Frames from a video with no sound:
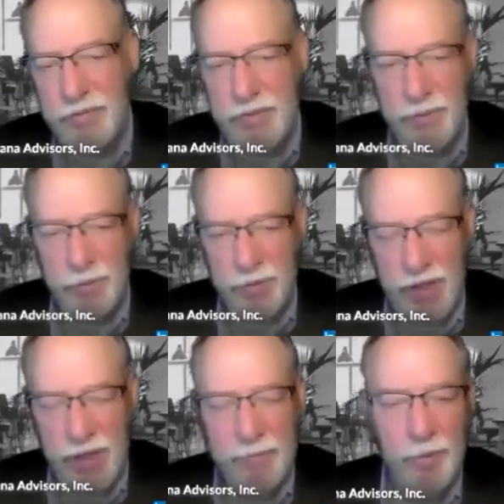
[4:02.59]
The most
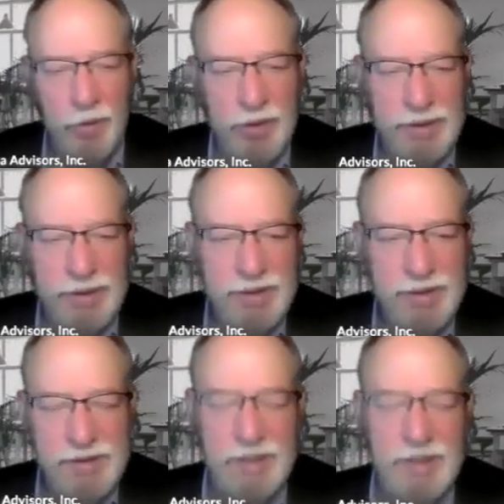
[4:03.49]
common one
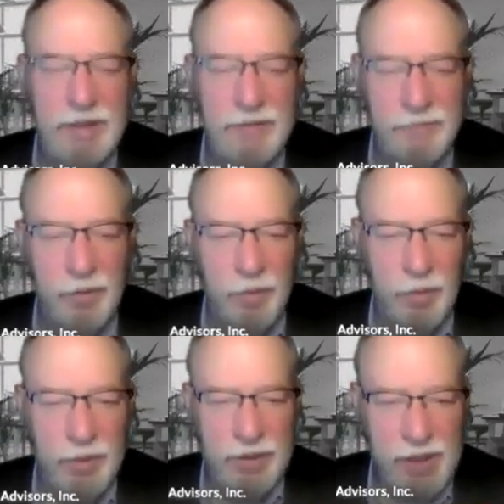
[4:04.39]
is a
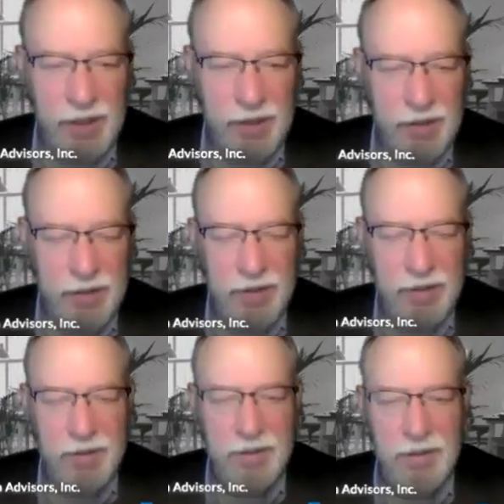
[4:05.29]
401k.
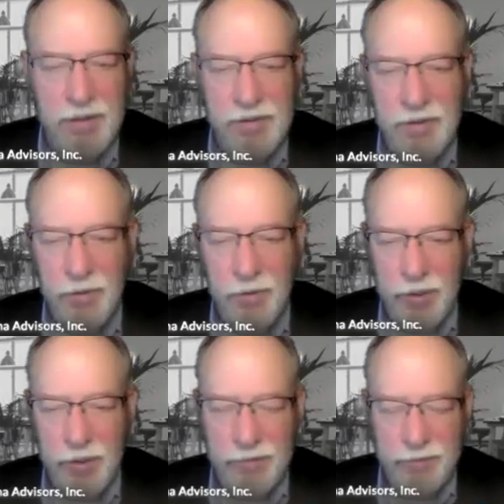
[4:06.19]
So
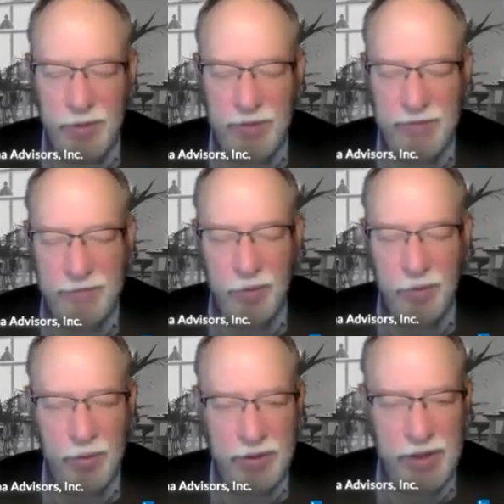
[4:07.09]
if you have a
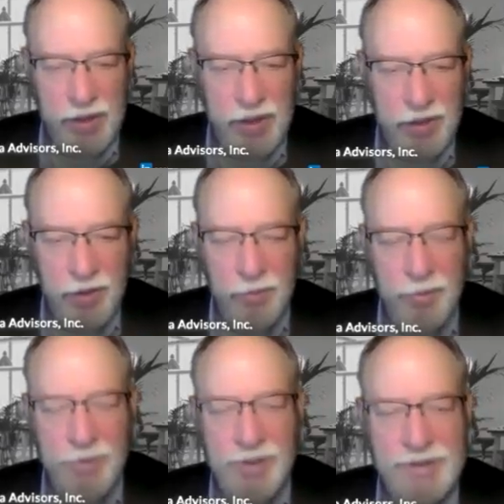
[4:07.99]
401k, you're
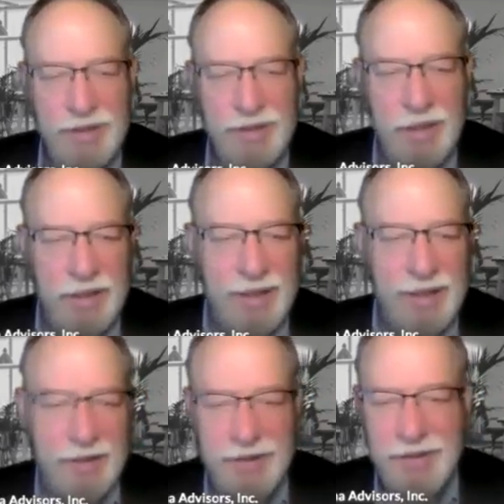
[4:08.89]
putting aside
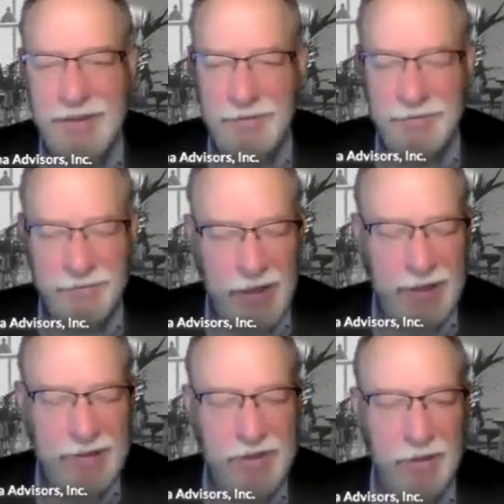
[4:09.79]
a
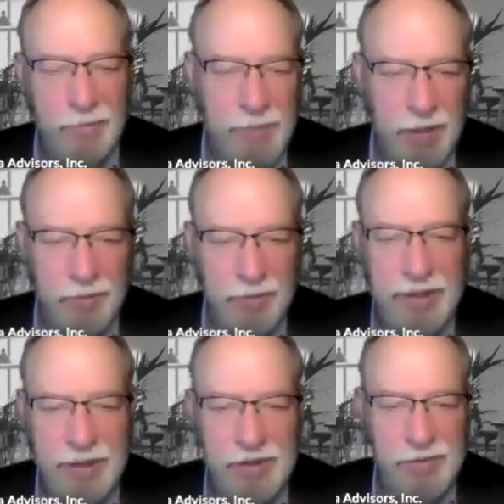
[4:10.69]
defined amount
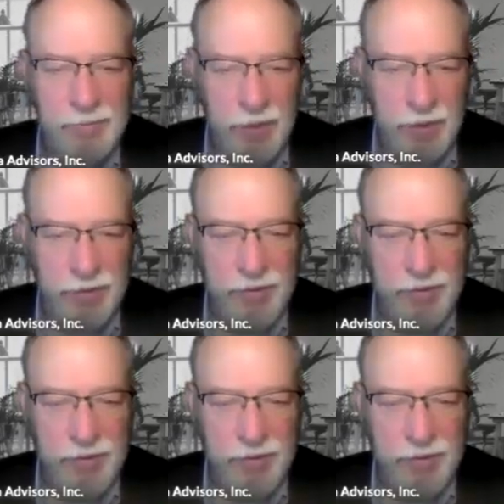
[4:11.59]
each month.